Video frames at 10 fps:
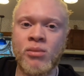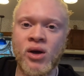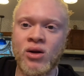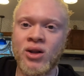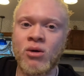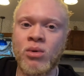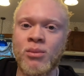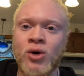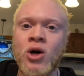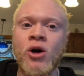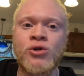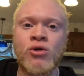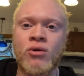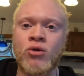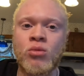being a little bit more
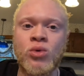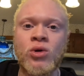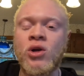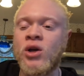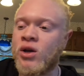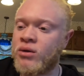harsher than normal,